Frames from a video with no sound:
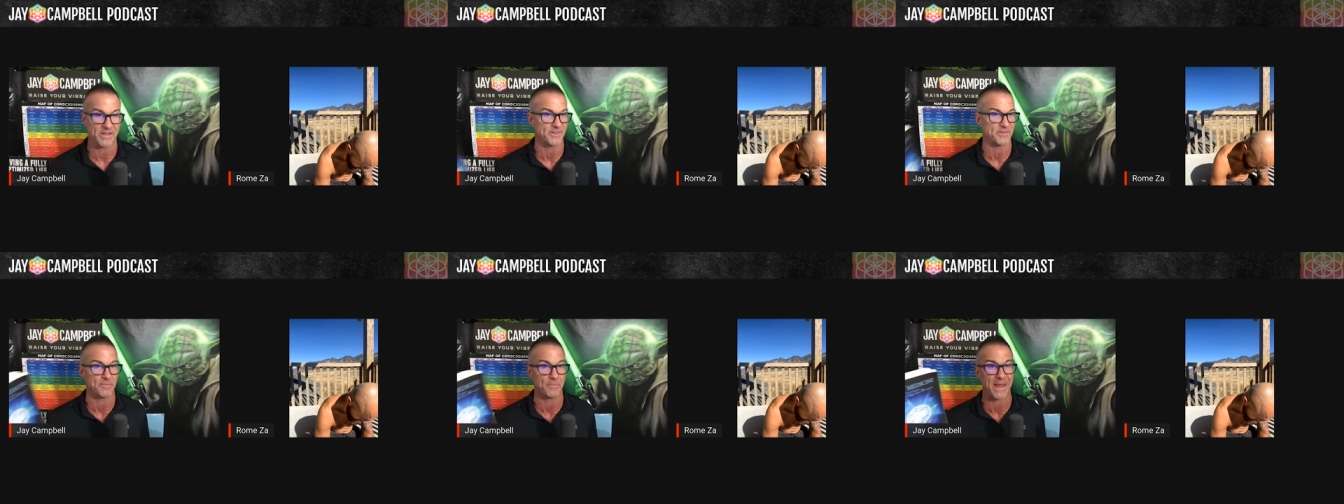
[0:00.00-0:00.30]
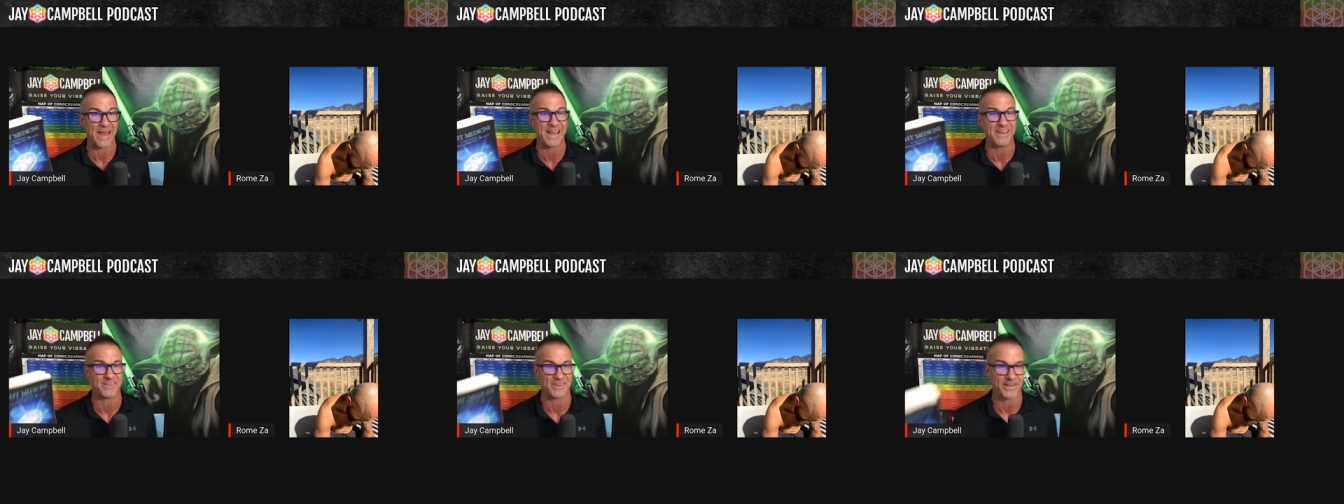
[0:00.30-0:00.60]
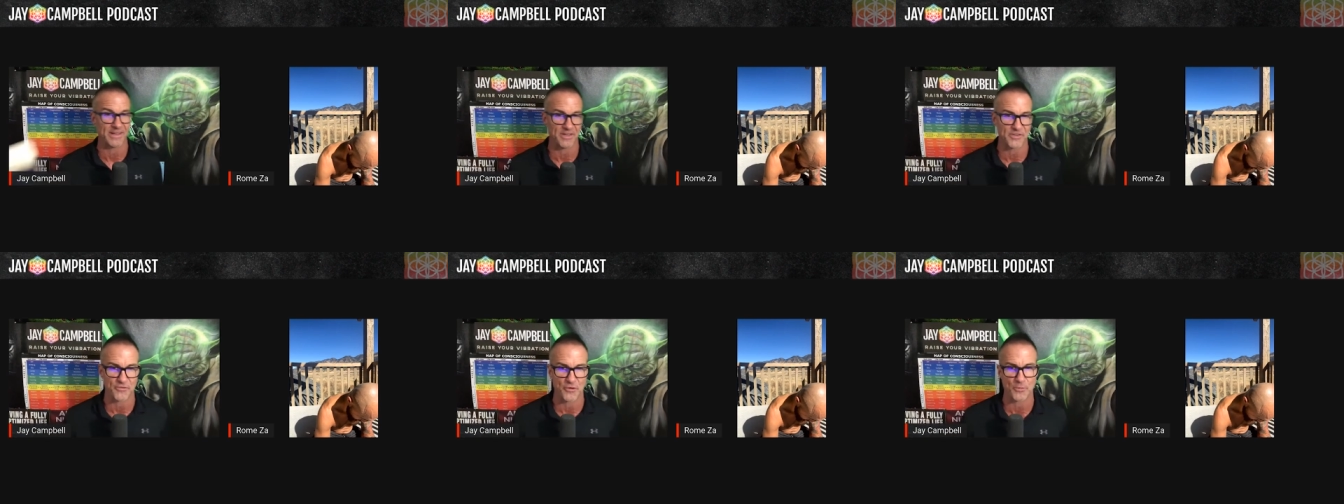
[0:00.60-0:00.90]
It's
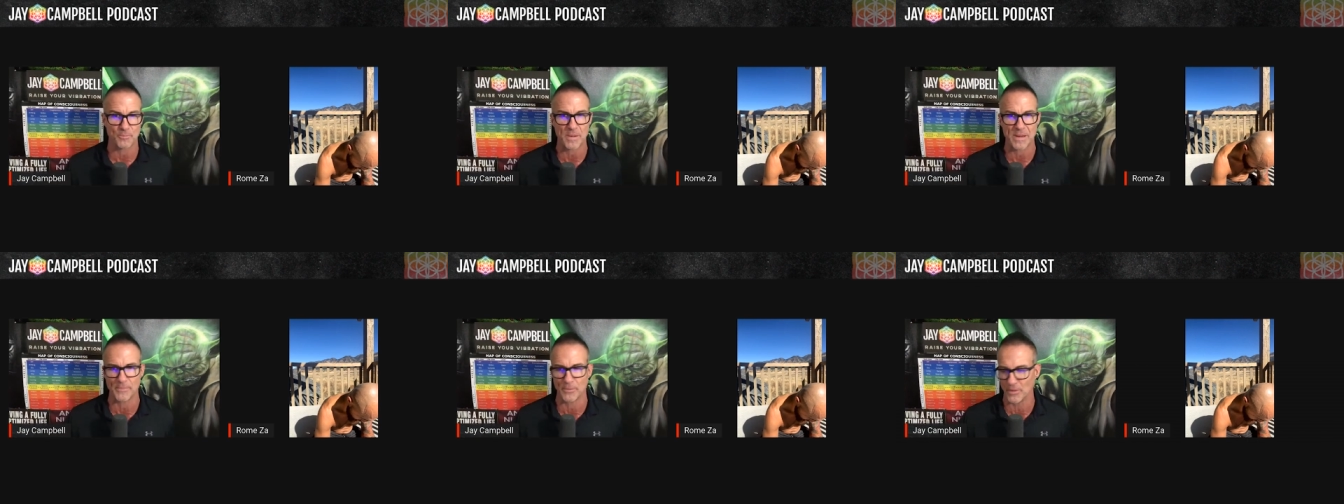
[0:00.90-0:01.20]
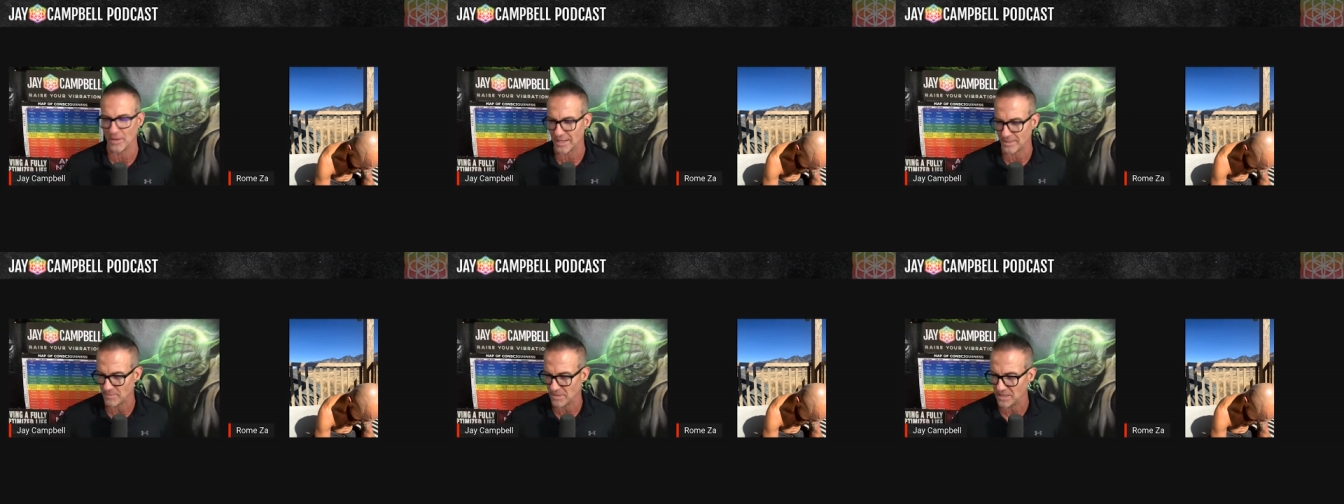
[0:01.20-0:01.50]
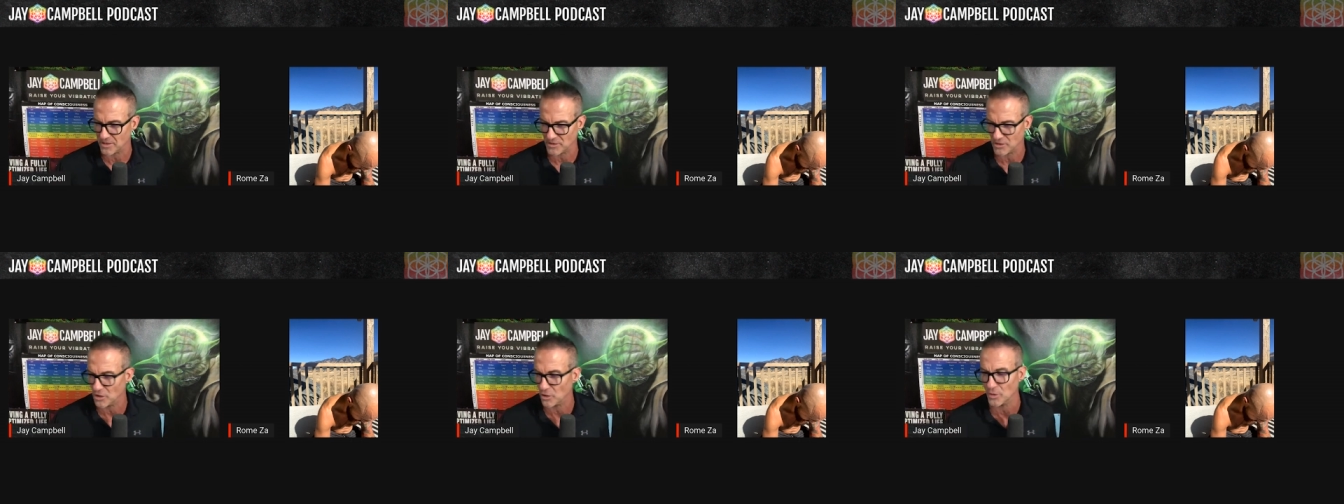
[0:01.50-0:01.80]
amazing. It's for people like me
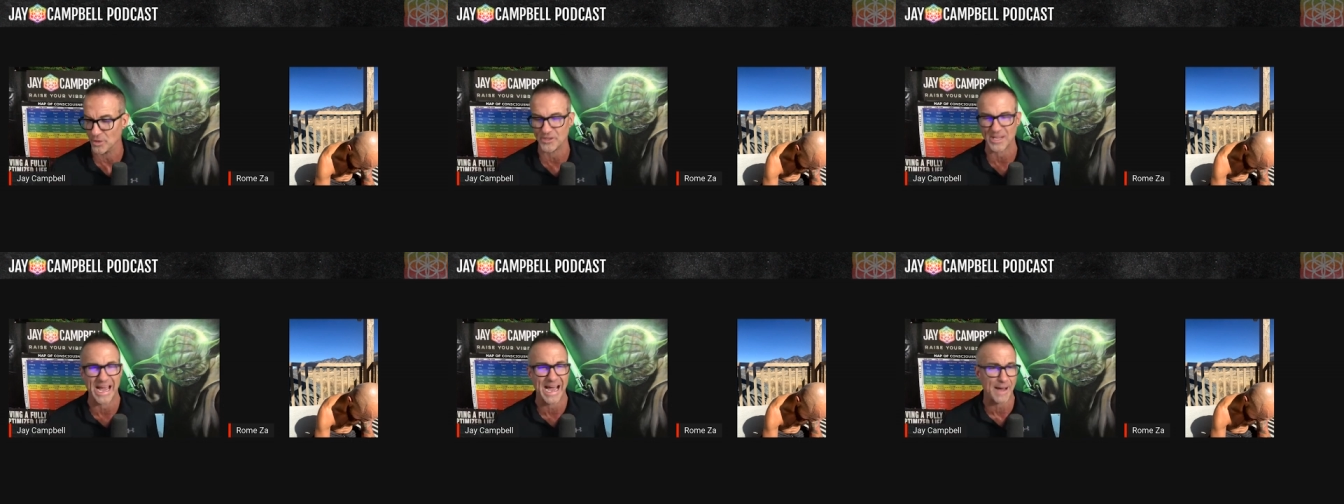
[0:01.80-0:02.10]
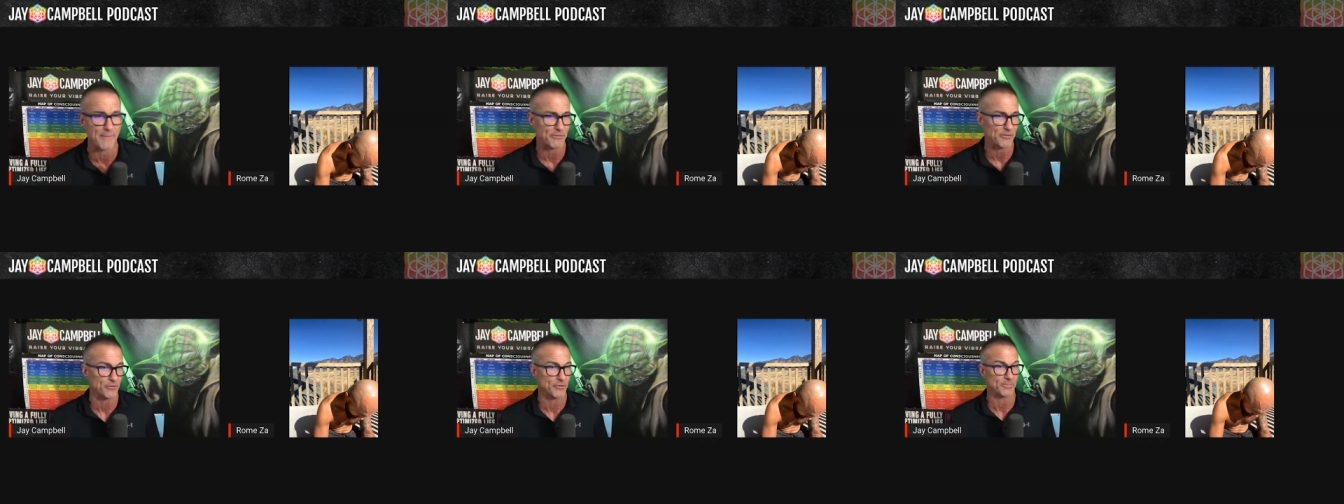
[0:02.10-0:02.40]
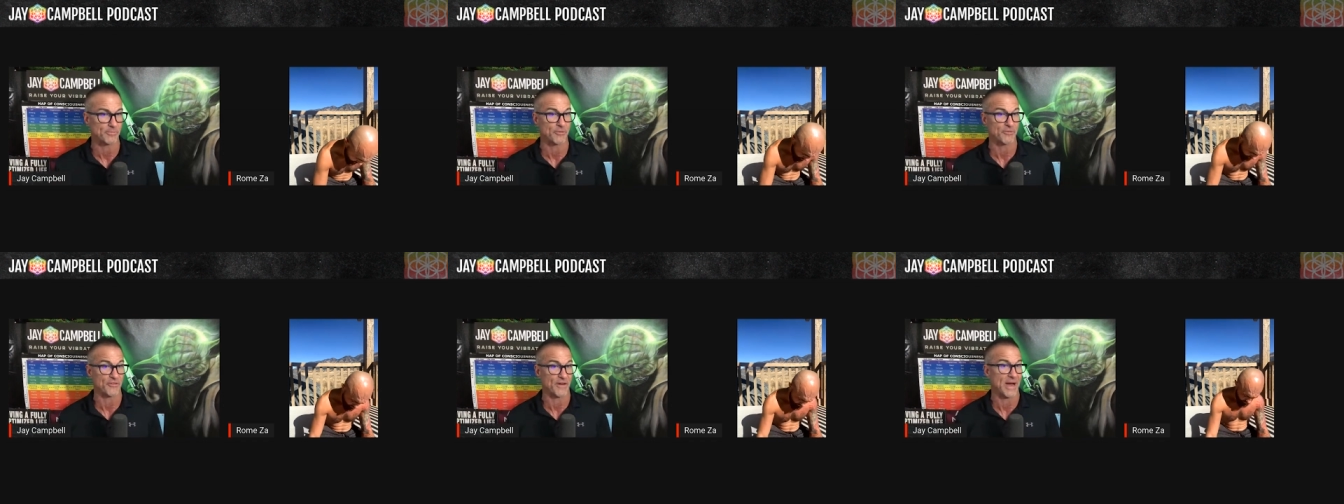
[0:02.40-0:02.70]
and you. It's
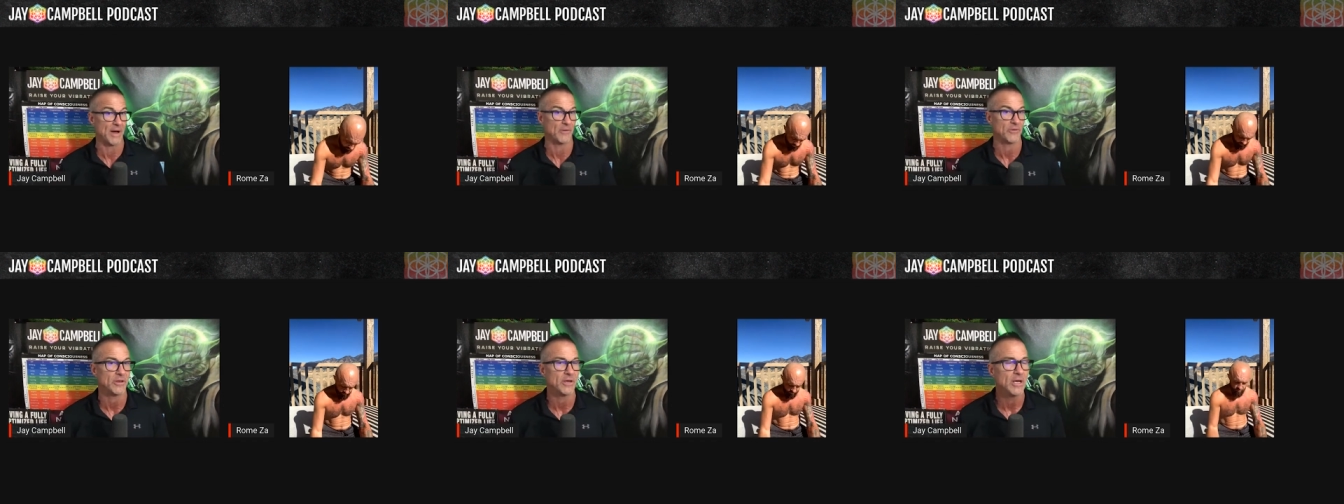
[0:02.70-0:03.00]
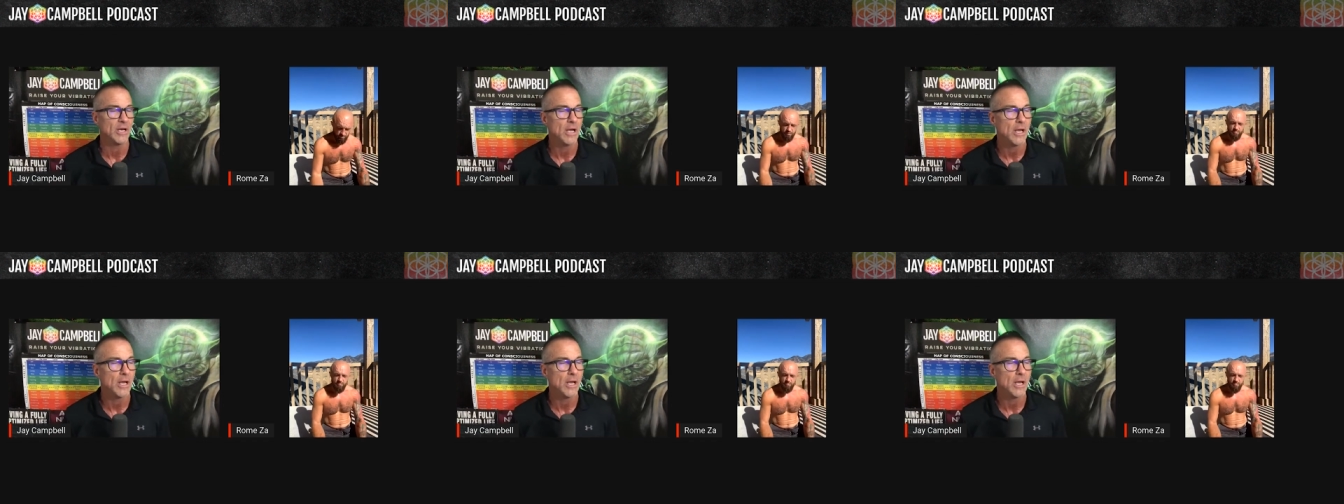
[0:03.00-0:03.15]
absolutely profound.